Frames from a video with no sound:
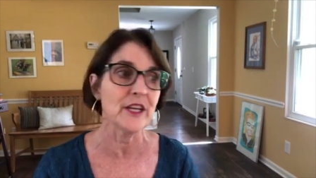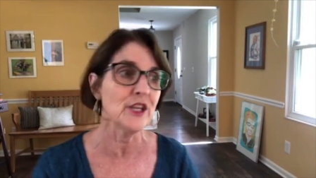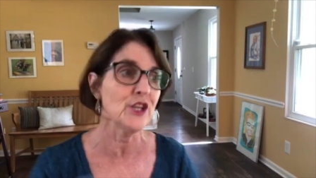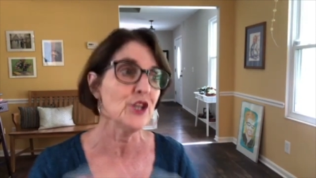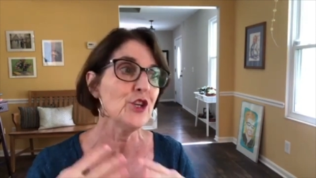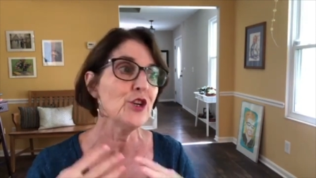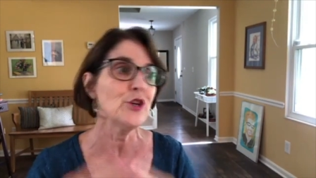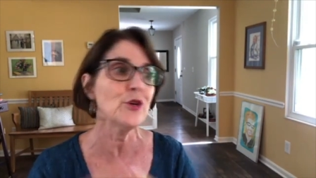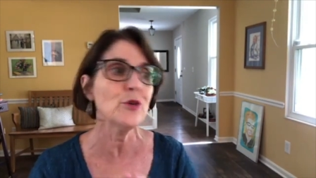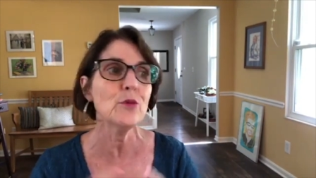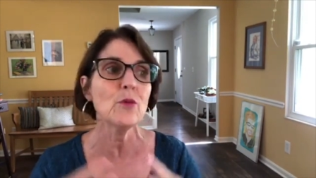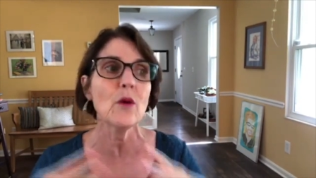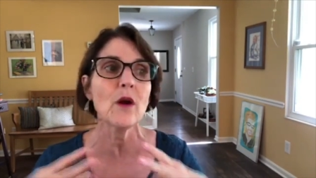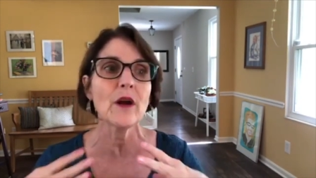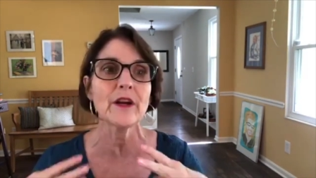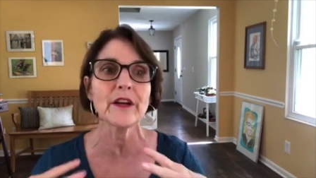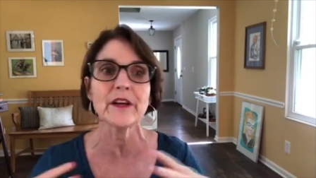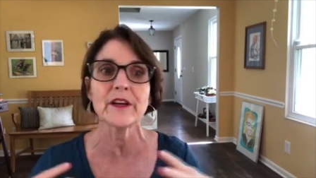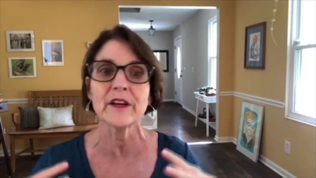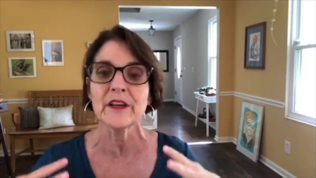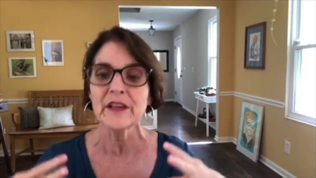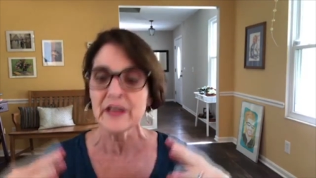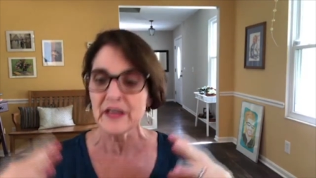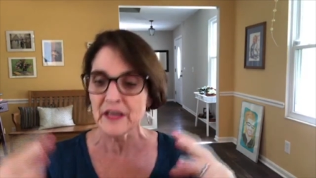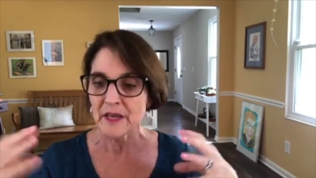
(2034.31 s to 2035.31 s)
You want to
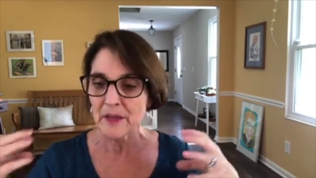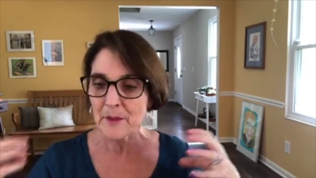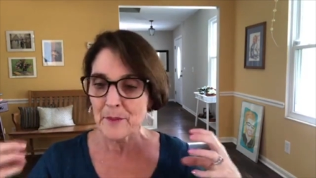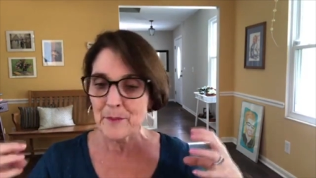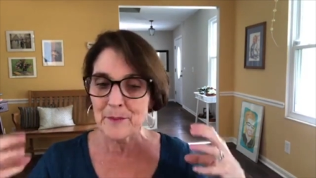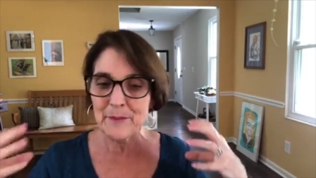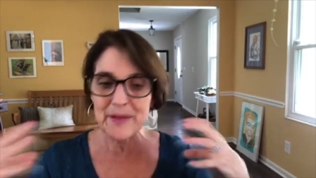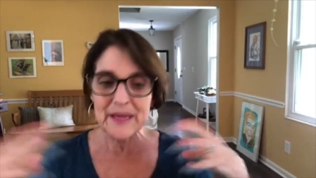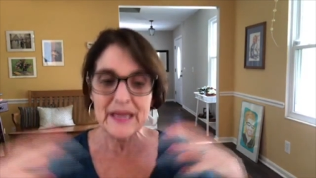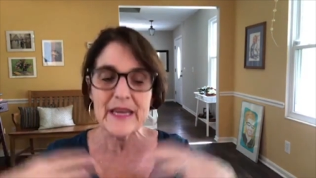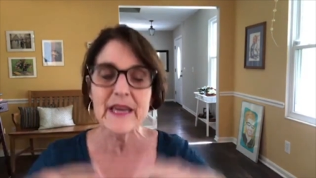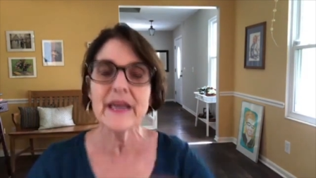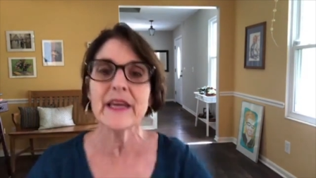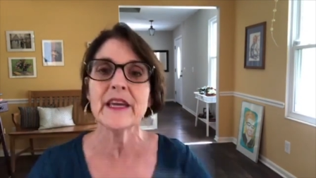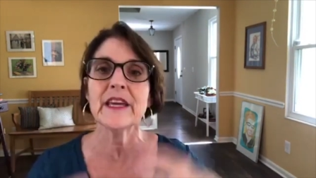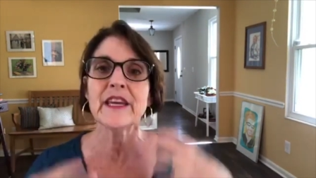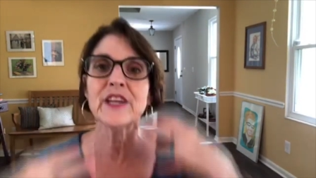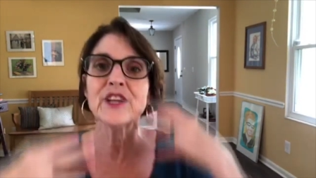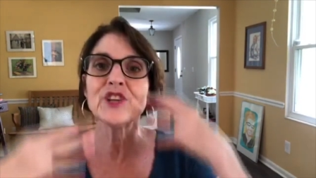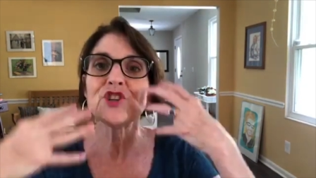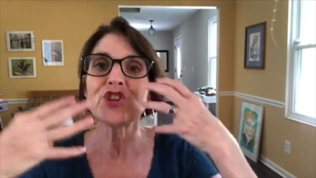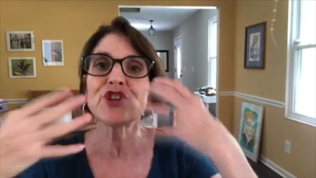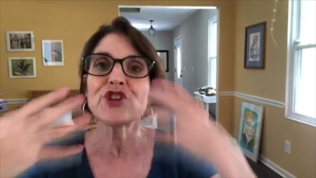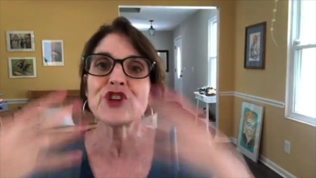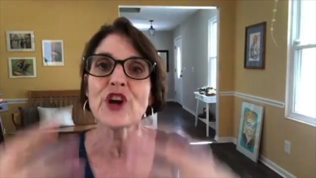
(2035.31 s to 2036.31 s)
be
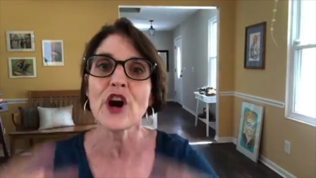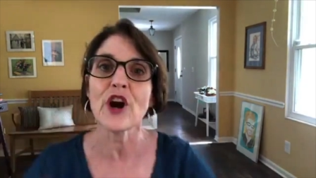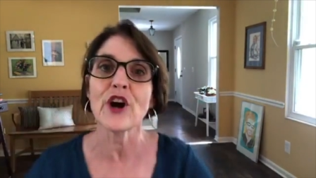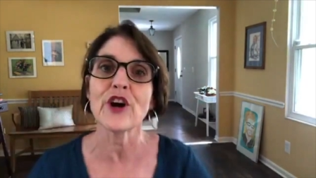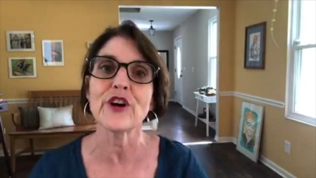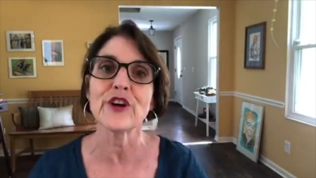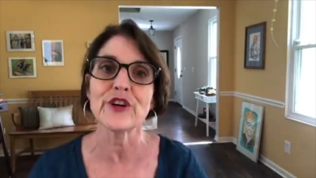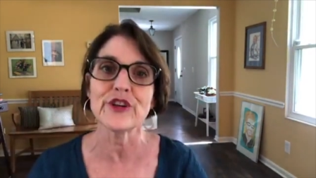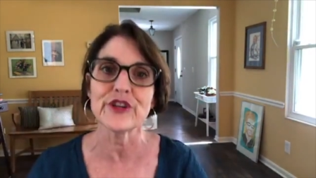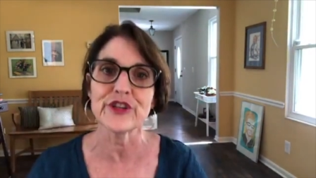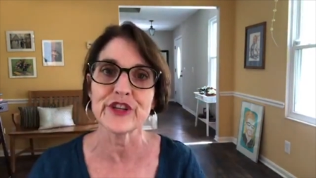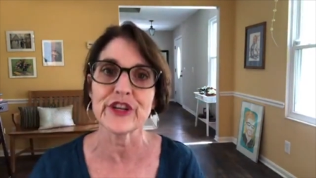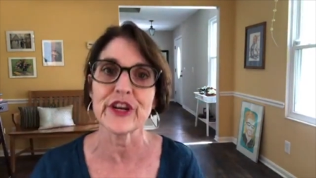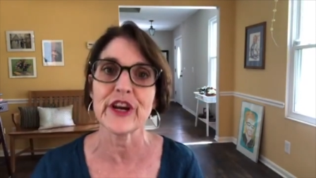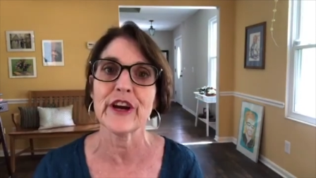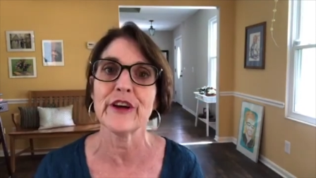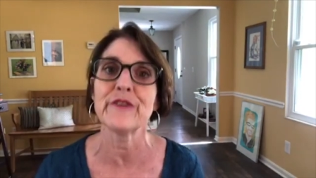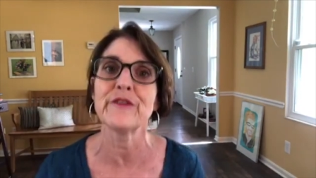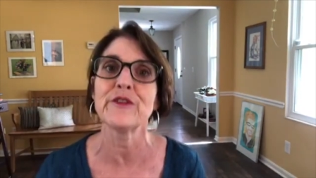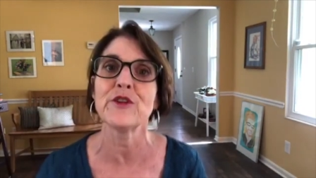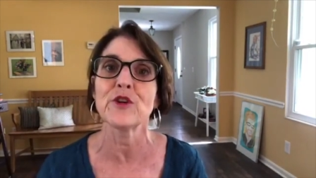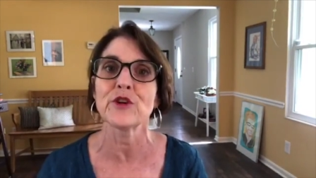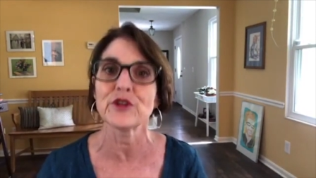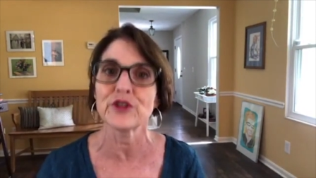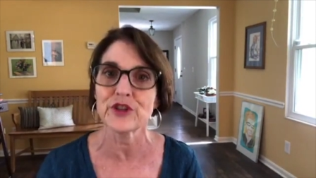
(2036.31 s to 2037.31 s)
in charge of
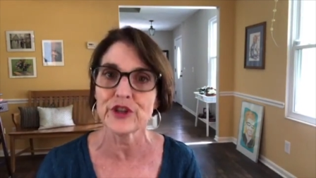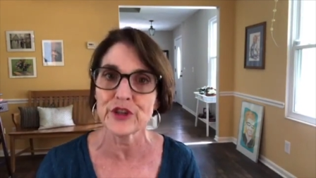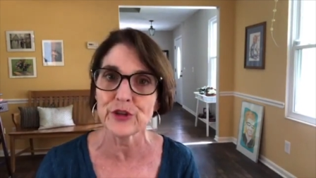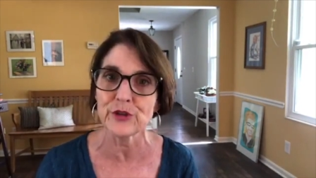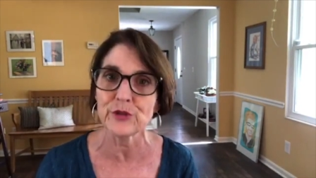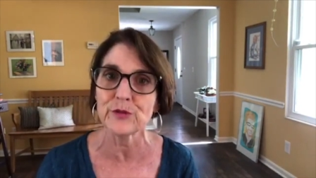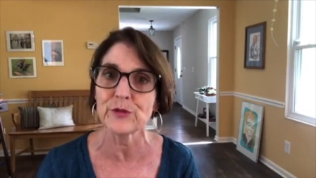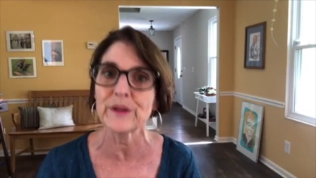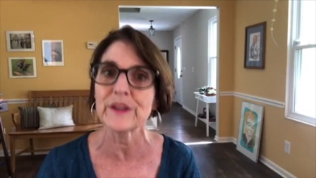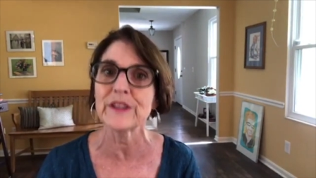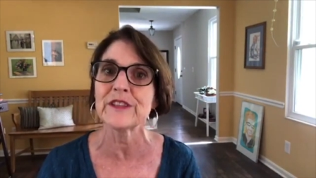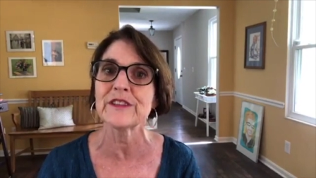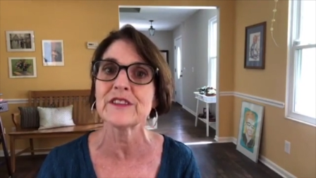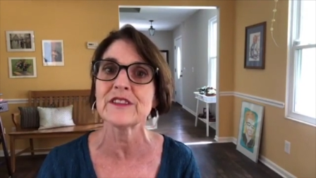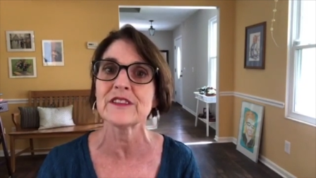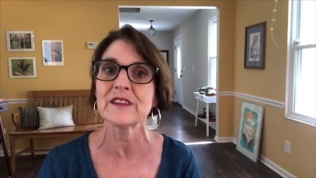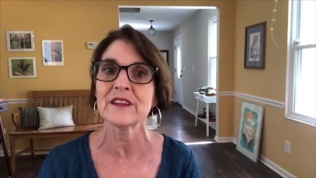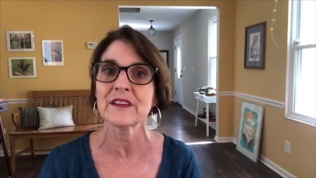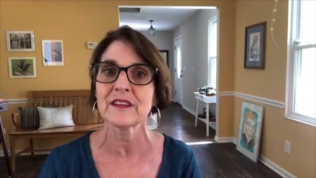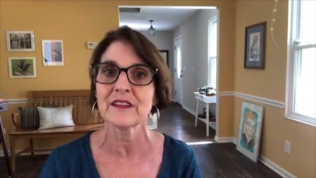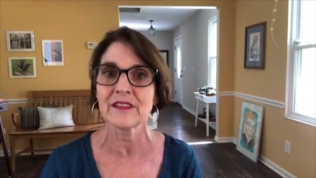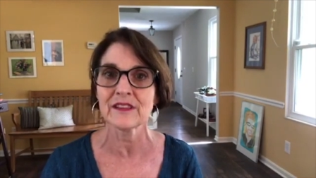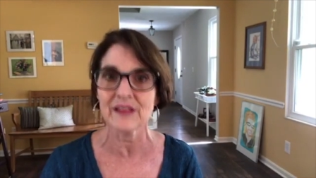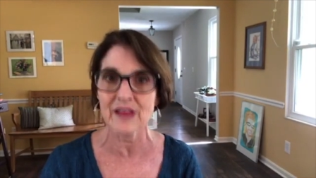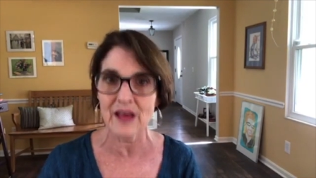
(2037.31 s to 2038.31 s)
your children's
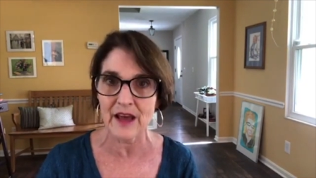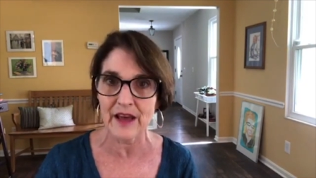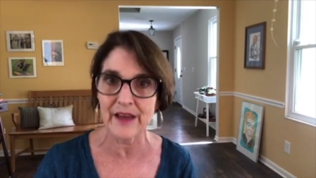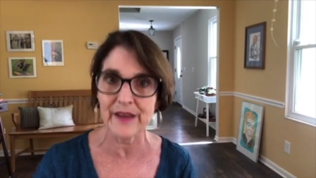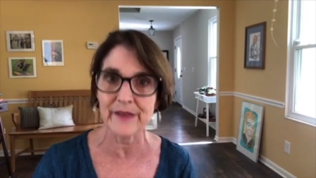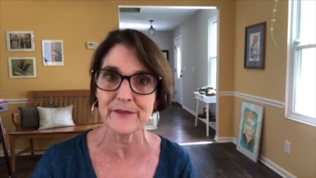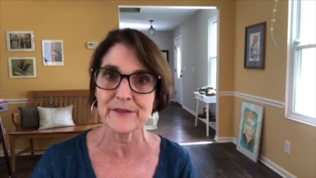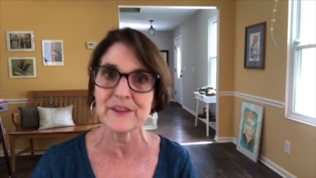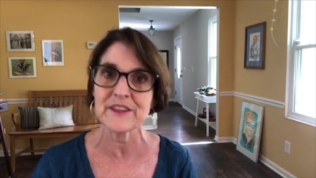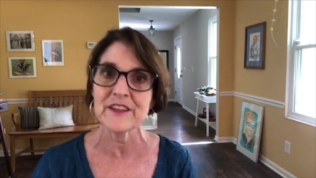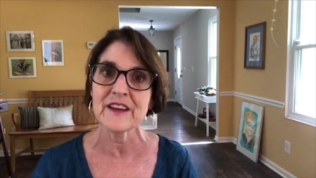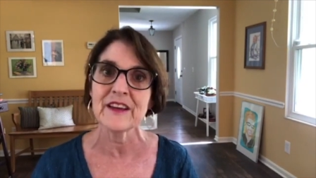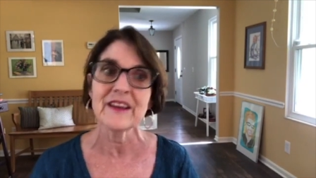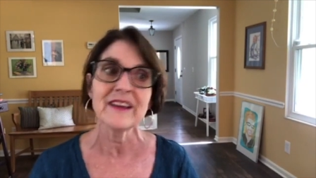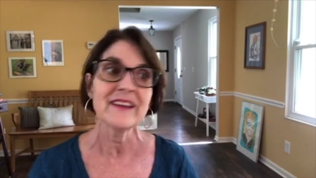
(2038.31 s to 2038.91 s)
lives,